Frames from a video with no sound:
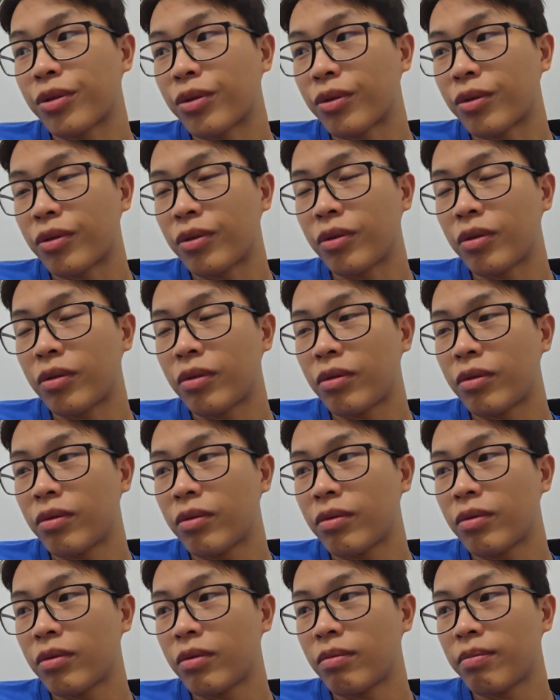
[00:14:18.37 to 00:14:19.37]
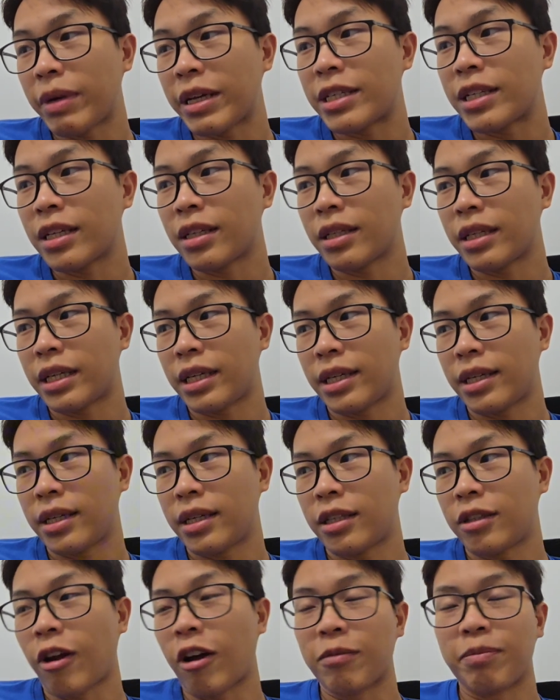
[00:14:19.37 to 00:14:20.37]
to
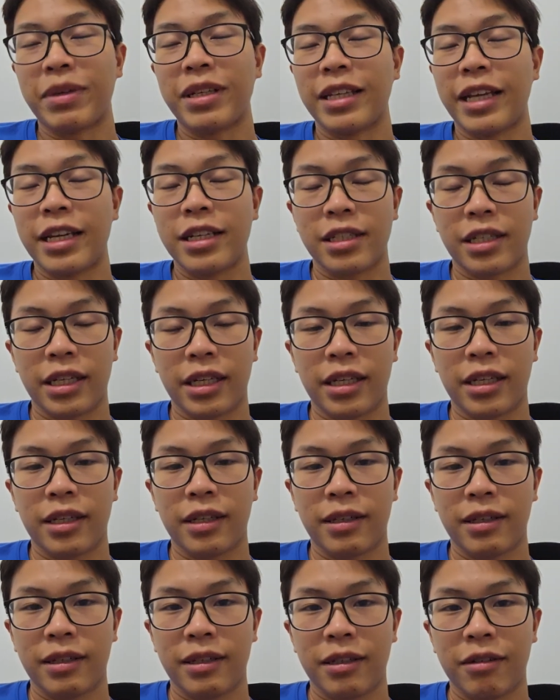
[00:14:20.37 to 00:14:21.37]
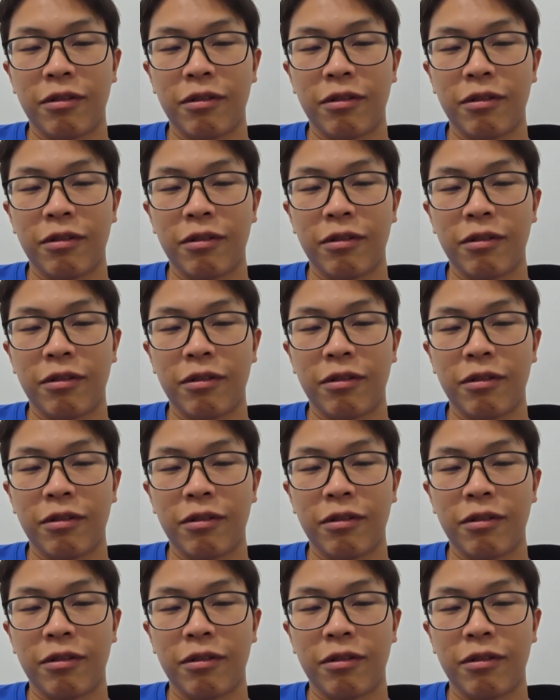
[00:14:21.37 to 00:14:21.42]
basically not be lazy.